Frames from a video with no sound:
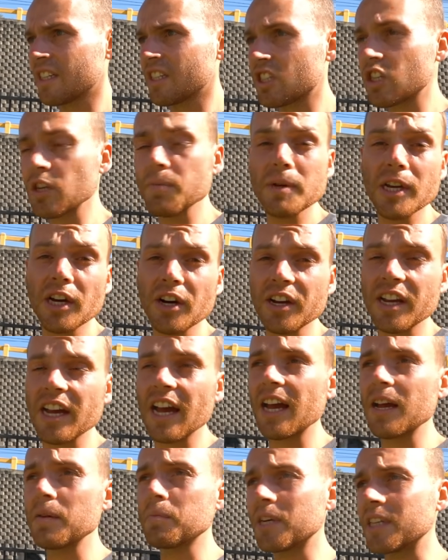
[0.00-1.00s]
Should be
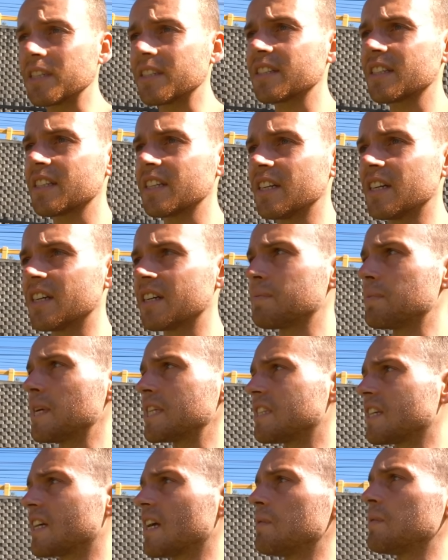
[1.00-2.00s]
okay, but you know,
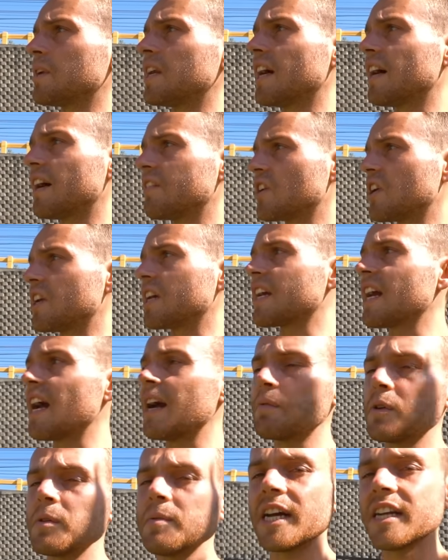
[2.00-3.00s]
best to keep an eye. I've got a
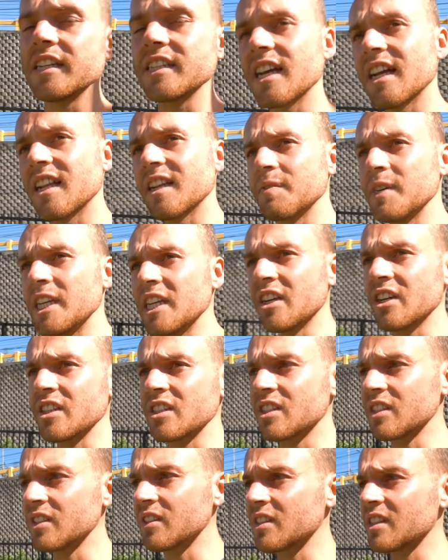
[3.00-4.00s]
cameraman telling me not
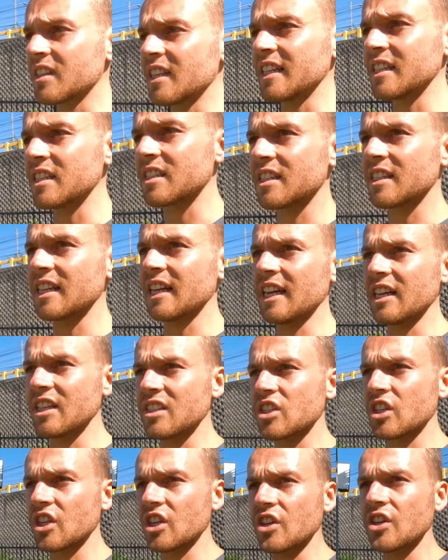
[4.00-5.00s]
to. Things here,
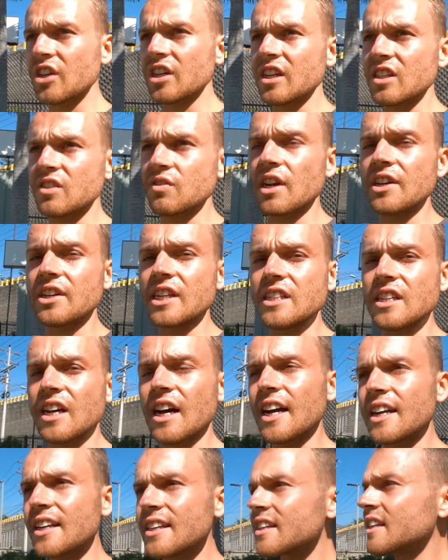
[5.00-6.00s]
security is very
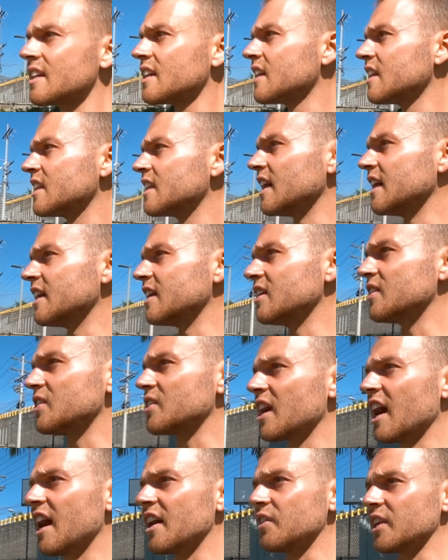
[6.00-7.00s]
tight. You
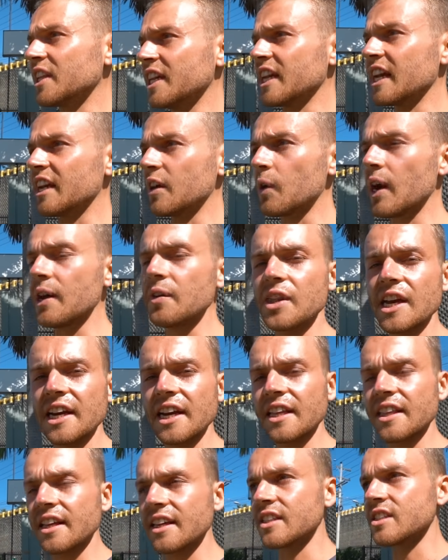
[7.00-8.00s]
can't really get away with
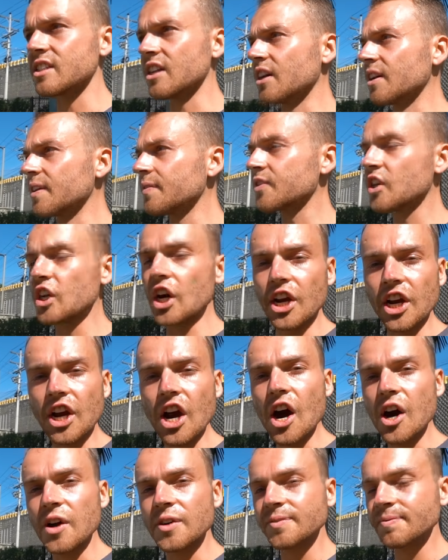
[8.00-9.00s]
anything, so gotta
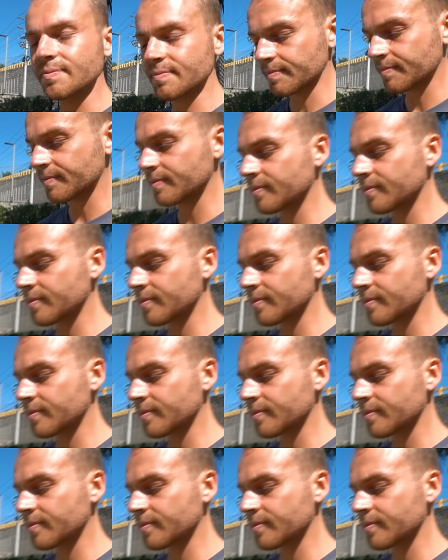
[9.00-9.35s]
go.